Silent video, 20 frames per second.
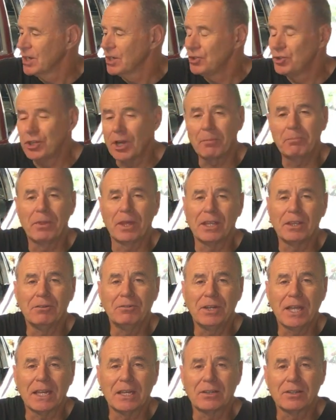job that you
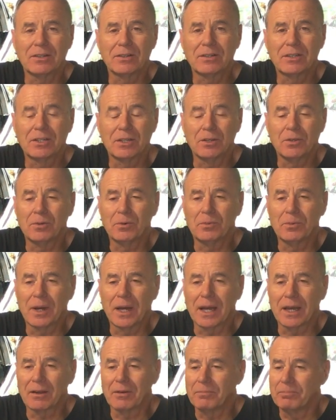did to
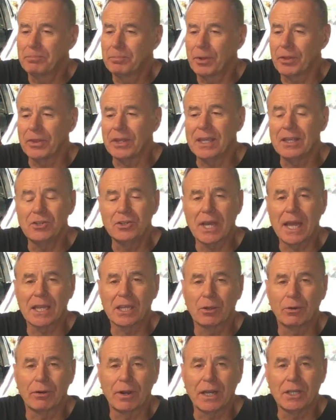put the
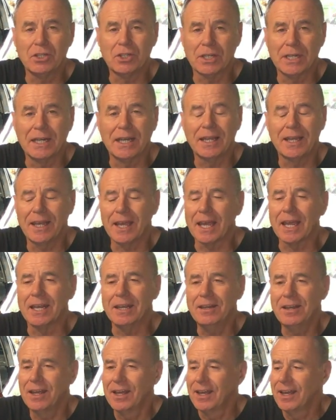Jaguar engine in,